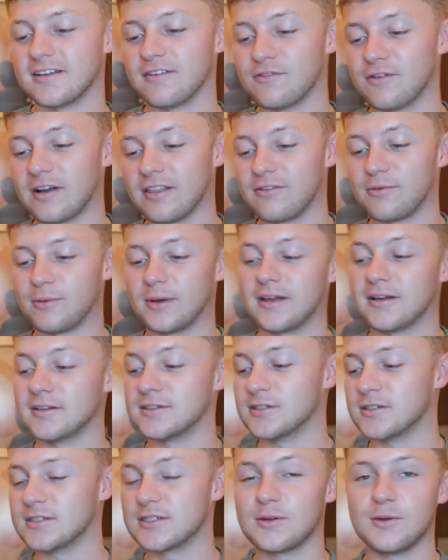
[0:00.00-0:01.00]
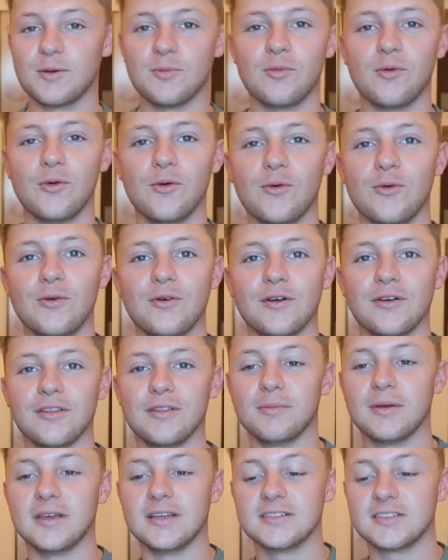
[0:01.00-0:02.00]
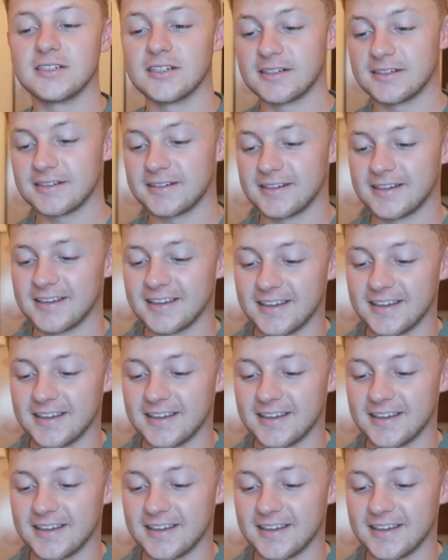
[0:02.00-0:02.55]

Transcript: of whether we go to the swimming pool or the beach.